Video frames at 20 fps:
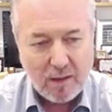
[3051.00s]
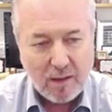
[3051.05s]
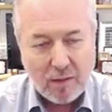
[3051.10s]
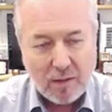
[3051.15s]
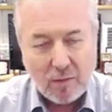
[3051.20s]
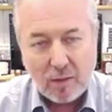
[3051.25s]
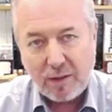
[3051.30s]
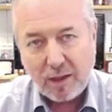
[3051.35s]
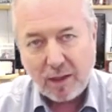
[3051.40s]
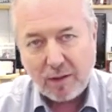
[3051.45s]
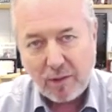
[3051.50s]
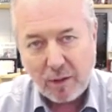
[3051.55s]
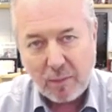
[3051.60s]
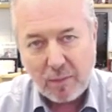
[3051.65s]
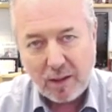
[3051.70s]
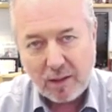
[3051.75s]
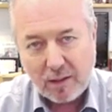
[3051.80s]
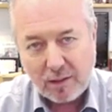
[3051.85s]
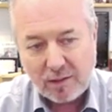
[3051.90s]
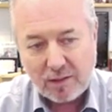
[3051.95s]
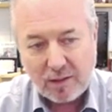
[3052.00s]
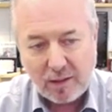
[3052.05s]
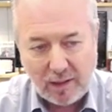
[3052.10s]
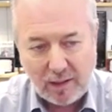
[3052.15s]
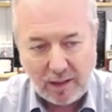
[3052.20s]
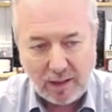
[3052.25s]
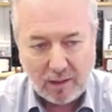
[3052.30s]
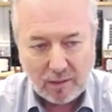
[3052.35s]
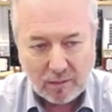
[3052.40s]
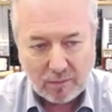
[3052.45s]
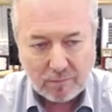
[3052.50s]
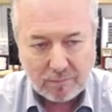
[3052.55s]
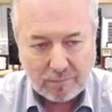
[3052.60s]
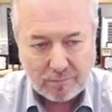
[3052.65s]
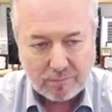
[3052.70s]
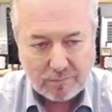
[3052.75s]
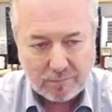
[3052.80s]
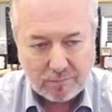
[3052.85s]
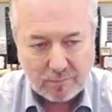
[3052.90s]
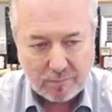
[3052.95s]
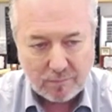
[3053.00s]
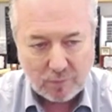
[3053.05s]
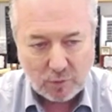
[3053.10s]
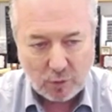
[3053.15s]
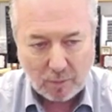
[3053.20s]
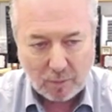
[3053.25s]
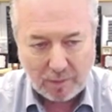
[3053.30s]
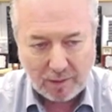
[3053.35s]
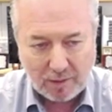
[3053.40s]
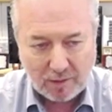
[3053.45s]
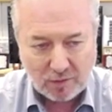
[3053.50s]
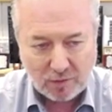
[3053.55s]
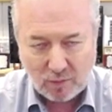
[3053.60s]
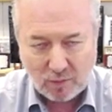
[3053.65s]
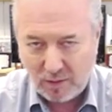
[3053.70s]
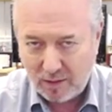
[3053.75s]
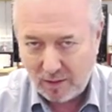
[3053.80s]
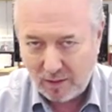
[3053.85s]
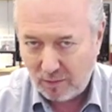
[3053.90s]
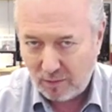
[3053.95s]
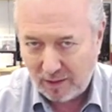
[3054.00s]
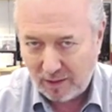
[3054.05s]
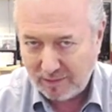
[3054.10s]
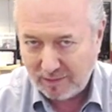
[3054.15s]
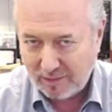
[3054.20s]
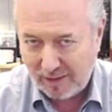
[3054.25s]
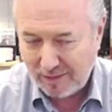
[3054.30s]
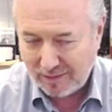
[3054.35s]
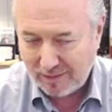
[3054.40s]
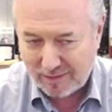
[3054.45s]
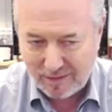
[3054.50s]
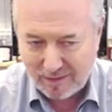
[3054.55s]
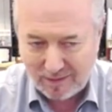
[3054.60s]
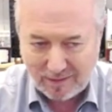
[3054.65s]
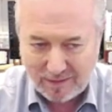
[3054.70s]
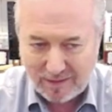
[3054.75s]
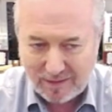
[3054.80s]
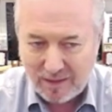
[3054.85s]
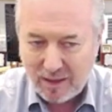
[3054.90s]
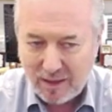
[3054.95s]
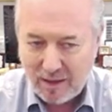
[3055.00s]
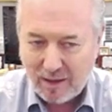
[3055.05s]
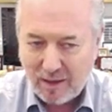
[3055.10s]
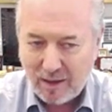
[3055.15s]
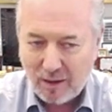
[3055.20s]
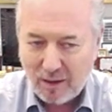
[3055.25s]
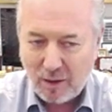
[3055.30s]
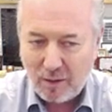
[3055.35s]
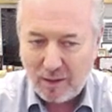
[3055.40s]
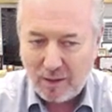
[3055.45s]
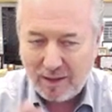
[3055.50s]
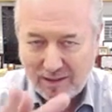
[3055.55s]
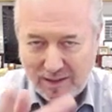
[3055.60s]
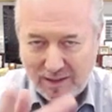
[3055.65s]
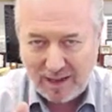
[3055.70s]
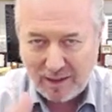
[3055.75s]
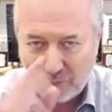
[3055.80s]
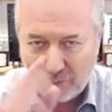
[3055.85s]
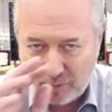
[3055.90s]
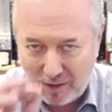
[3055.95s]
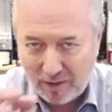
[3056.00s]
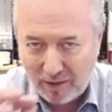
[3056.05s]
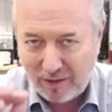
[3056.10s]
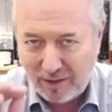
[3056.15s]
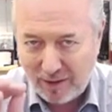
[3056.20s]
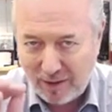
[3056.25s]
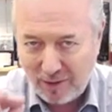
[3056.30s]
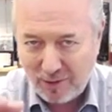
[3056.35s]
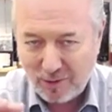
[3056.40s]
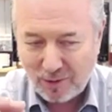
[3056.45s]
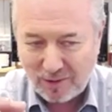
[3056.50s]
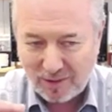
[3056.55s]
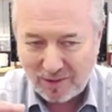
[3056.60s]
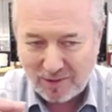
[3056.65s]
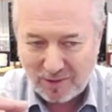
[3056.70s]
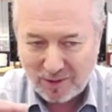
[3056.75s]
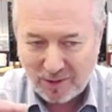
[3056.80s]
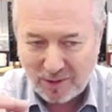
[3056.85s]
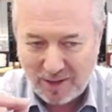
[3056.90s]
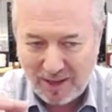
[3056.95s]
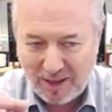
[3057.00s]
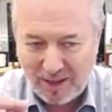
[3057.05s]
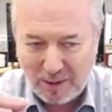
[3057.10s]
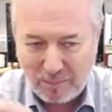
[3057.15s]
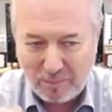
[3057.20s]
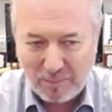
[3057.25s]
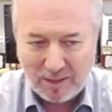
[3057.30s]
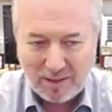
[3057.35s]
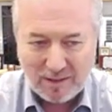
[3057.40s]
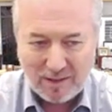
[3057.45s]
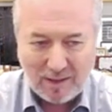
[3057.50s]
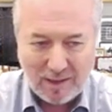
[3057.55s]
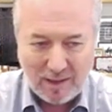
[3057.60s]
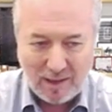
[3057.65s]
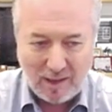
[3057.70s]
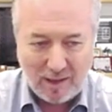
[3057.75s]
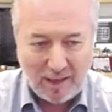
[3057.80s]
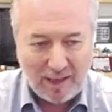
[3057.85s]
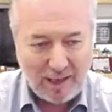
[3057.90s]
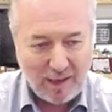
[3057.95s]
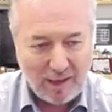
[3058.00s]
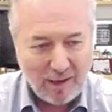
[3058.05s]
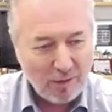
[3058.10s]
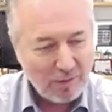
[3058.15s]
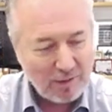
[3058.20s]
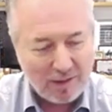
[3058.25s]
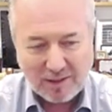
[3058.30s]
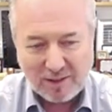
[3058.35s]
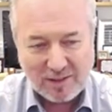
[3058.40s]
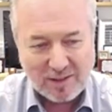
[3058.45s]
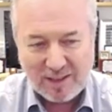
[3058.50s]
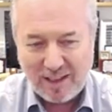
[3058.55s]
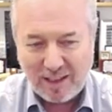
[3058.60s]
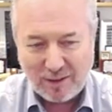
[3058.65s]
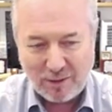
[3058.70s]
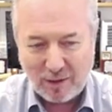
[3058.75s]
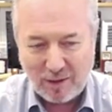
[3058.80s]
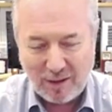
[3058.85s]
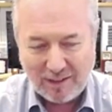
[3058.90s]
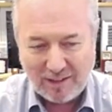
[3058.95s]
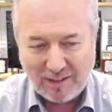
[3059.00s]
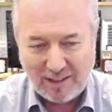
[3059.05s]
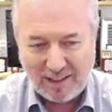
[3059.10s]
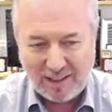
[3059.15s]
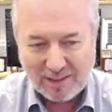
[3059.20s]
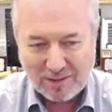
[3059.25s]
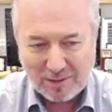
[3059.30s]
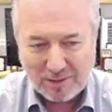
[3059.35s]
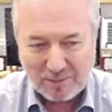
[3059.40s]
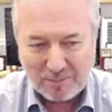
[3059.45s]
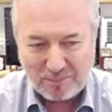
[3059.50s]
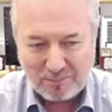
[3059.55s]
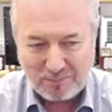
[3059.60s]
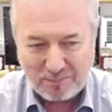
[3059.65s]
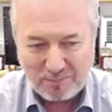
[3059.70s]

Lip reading: Well, thank you very much. Lilo. Tu apellido suena holandés, eh? Is that really your surname? Lilo doesn't sound holandés.